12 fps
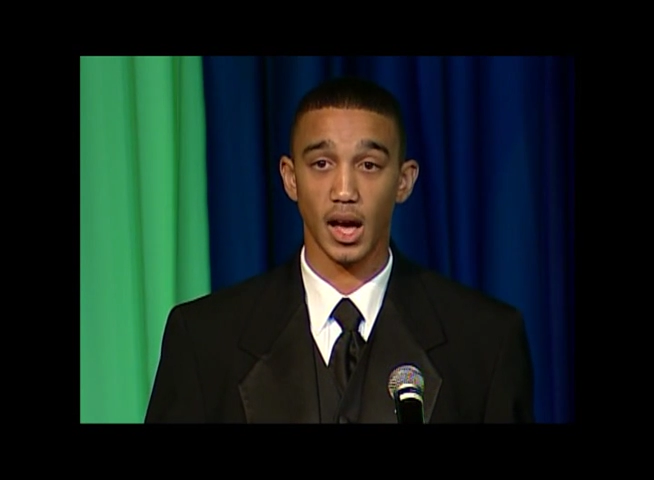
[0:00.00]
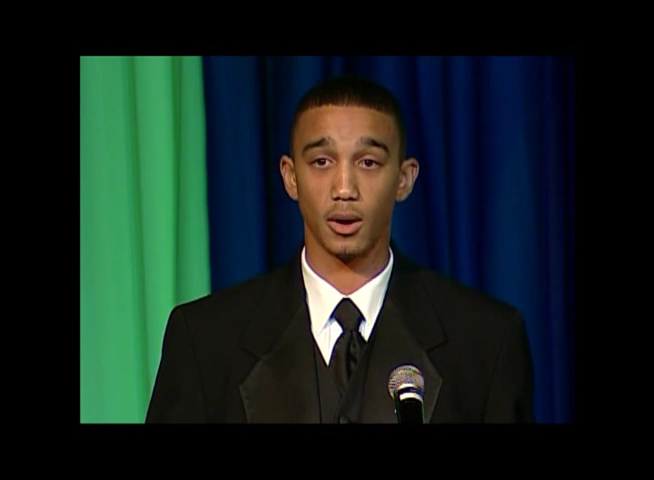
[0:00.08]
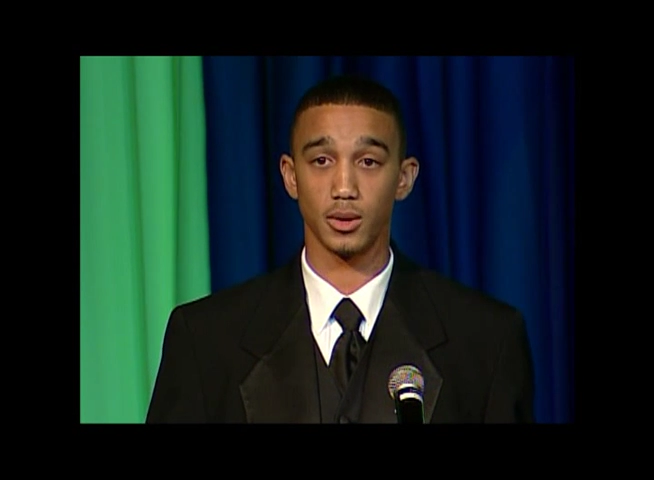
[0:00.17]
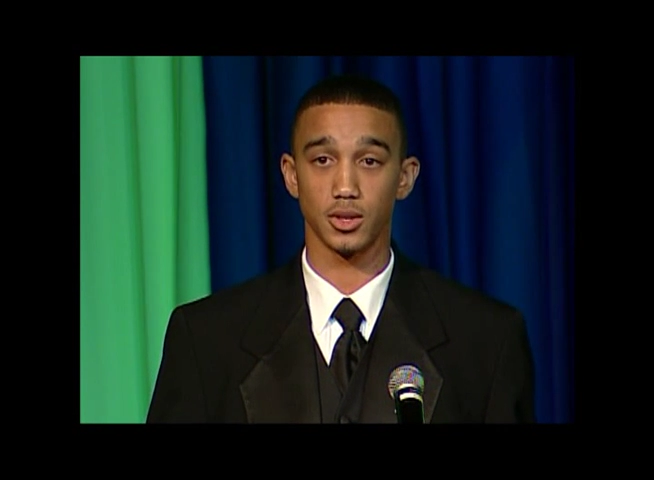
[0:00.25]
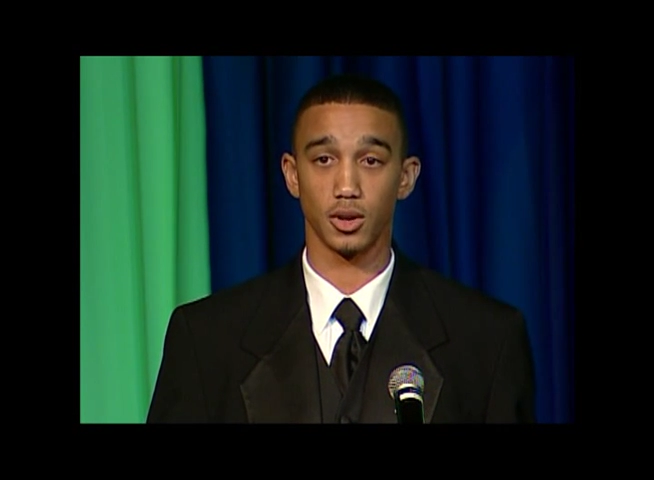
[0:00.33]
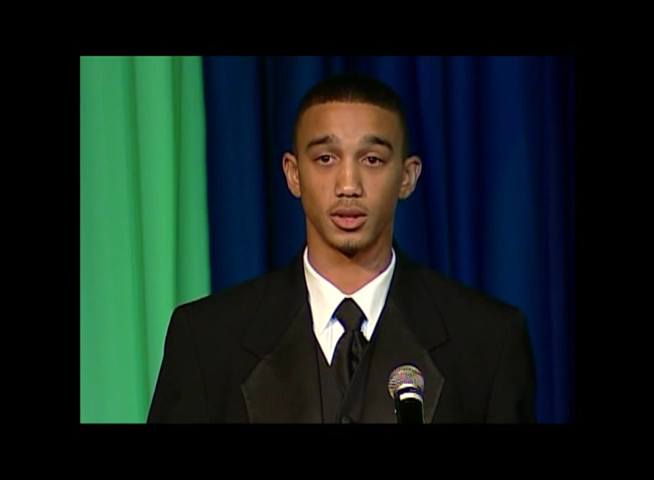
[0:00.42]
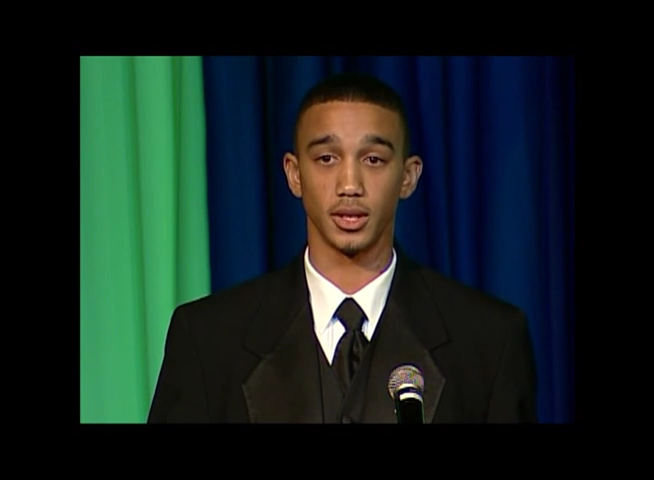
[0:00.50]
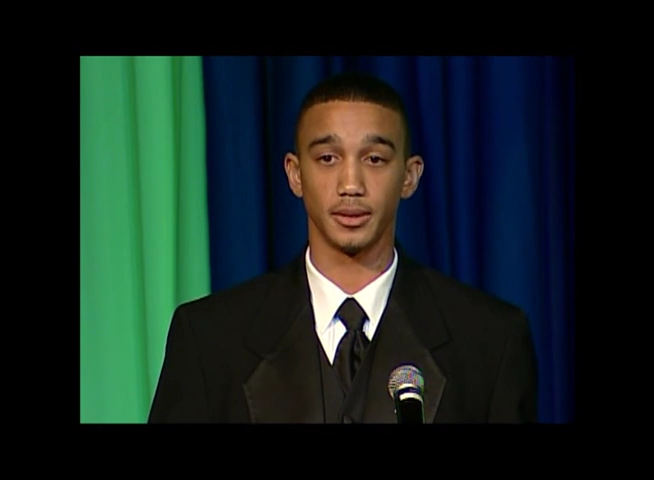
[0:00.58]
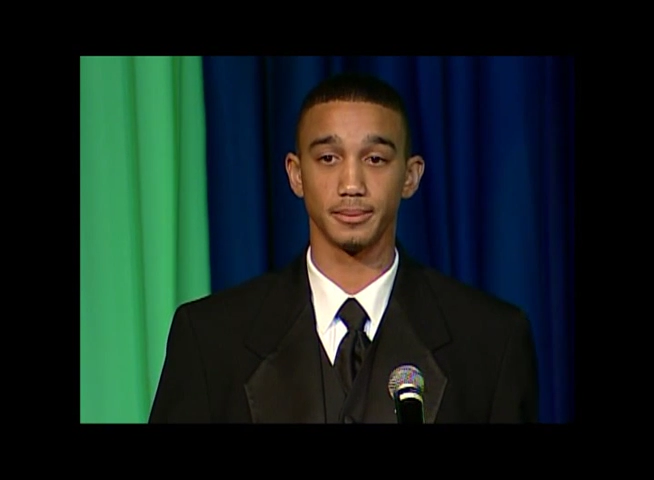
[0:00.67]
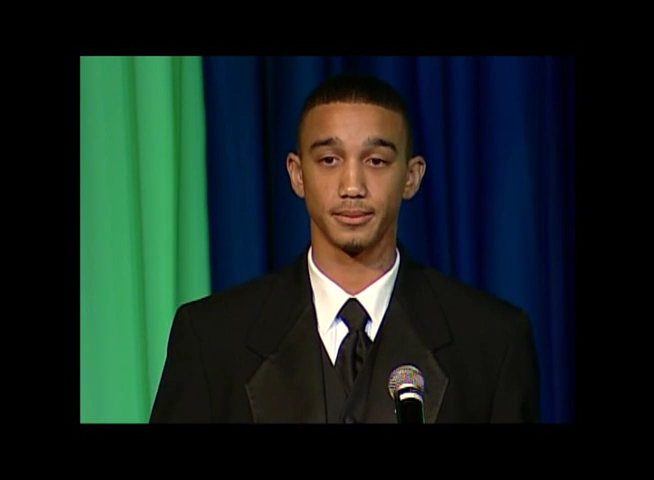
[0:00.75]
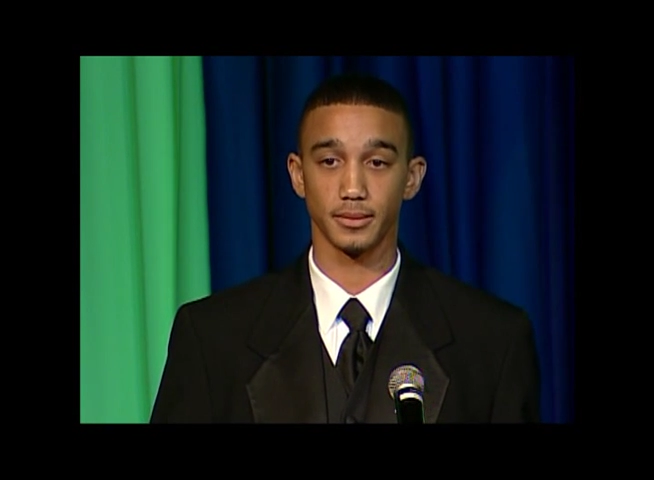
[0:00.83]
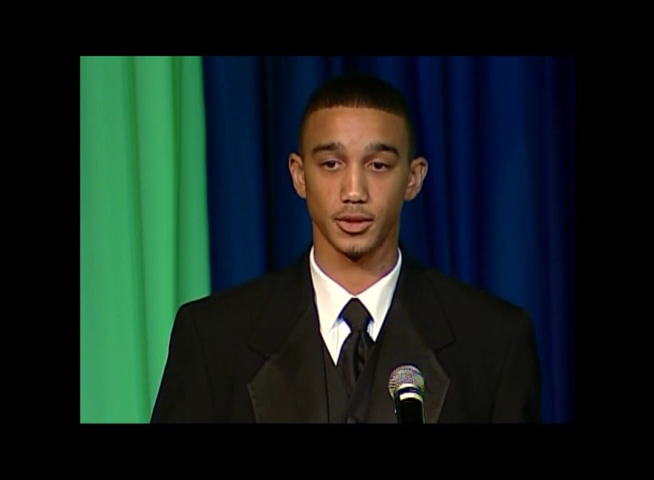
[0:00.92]
I was only
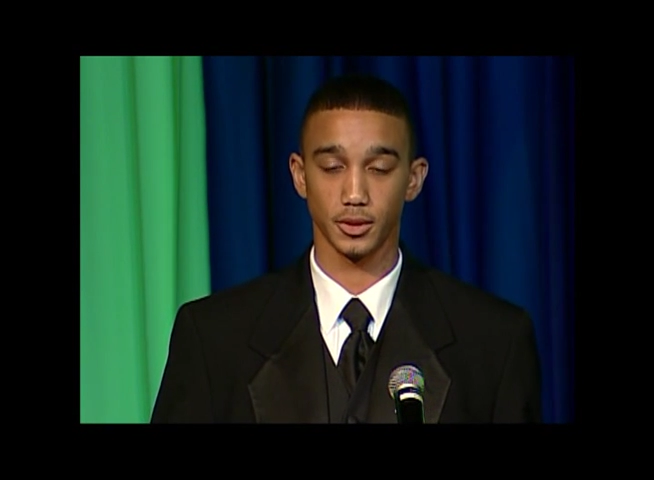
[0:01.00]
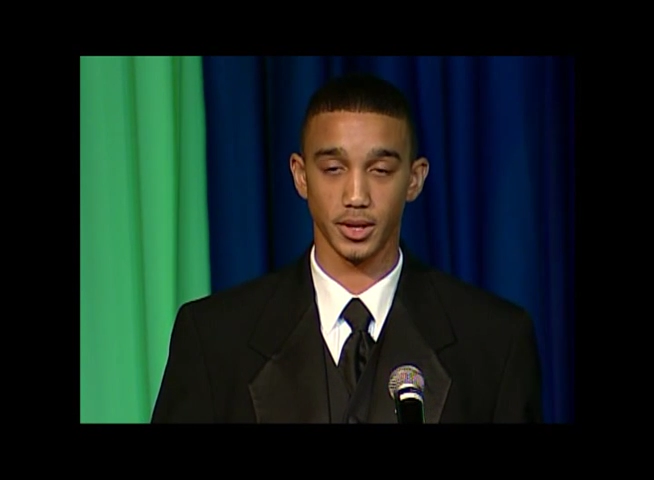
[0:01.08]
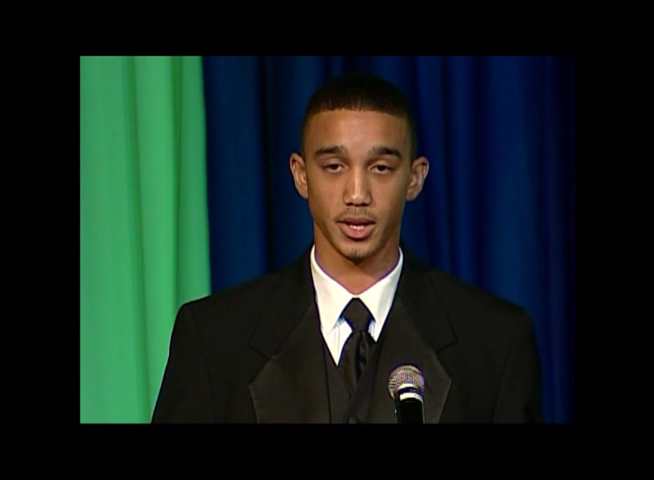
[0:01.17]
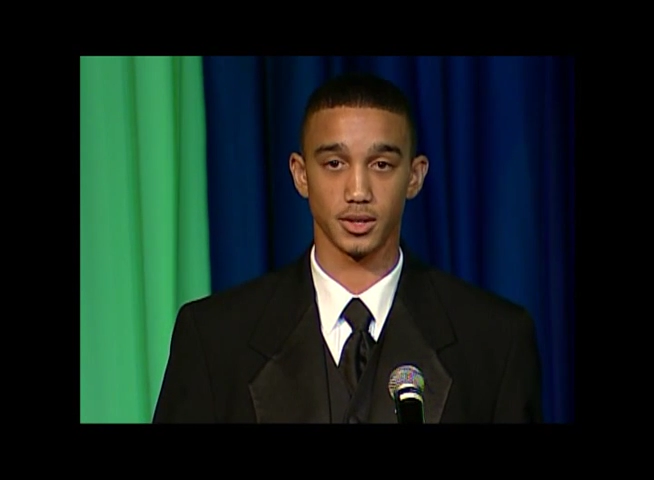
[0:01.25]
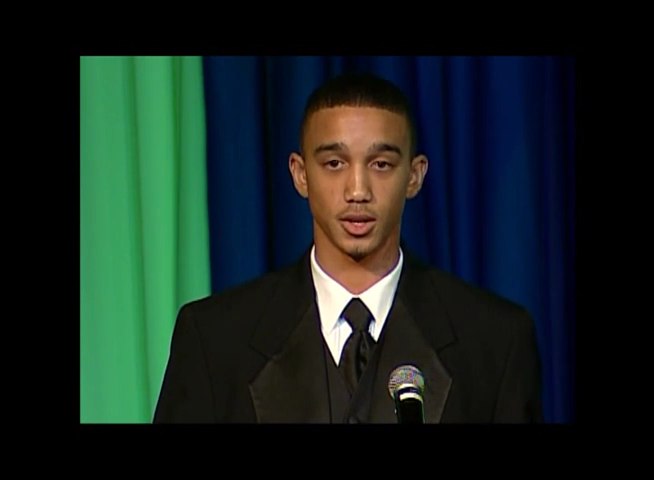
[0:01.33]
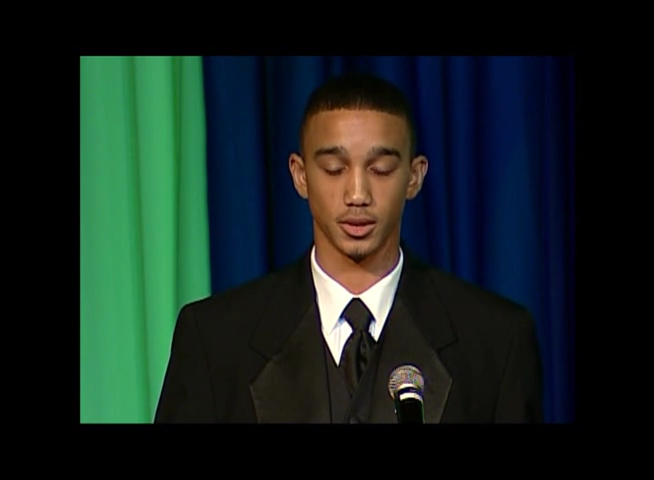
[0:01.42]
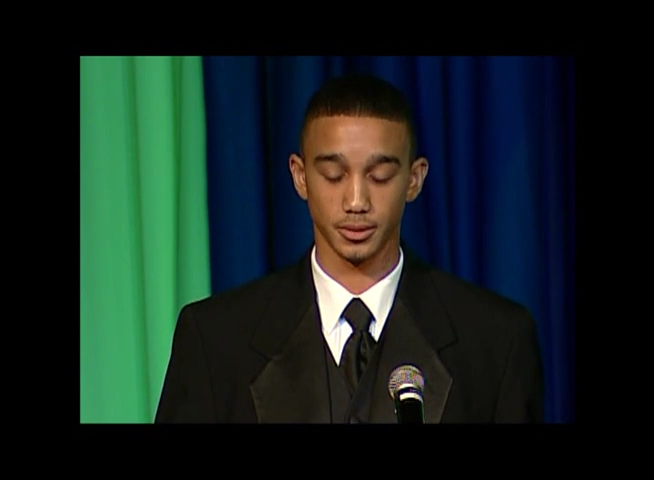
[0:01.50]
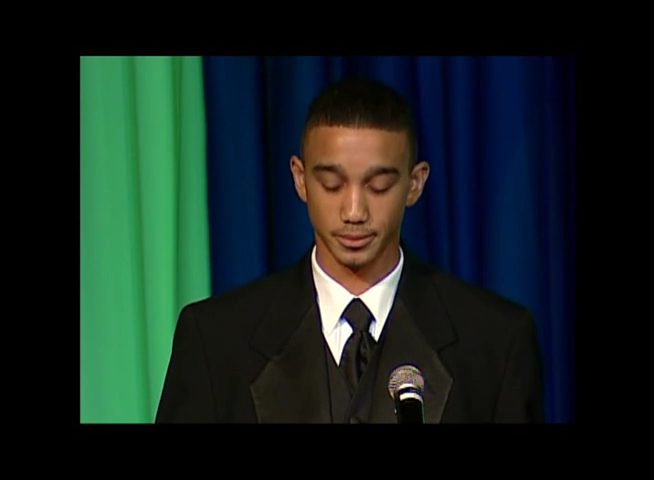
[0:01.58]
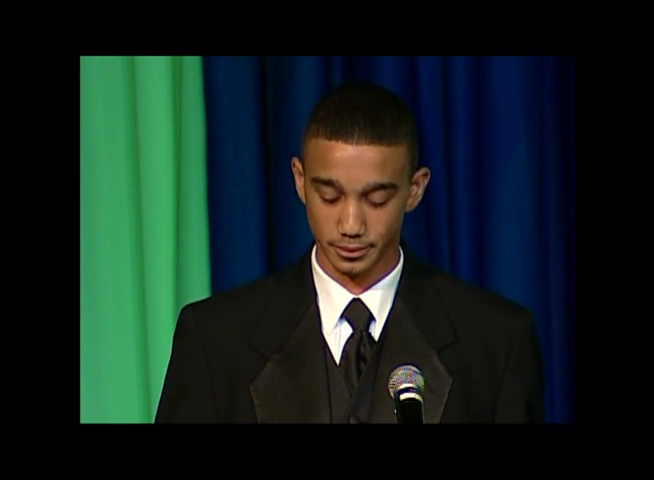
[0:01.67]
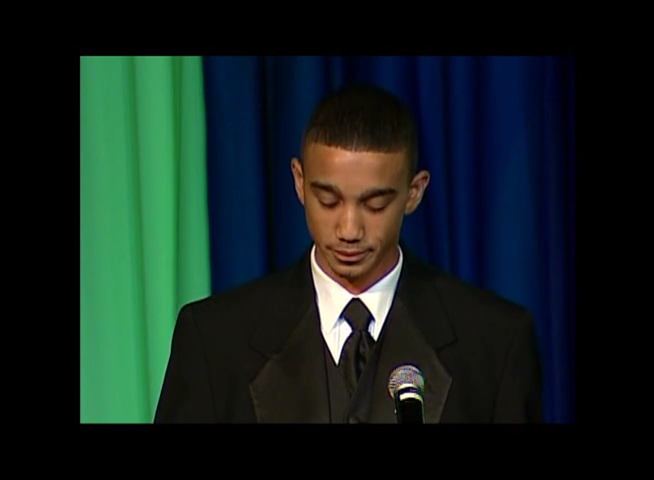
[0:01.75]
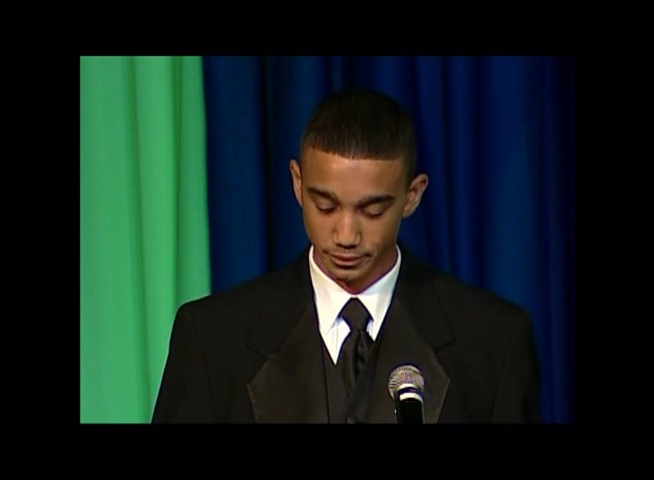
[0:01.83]
3 years old.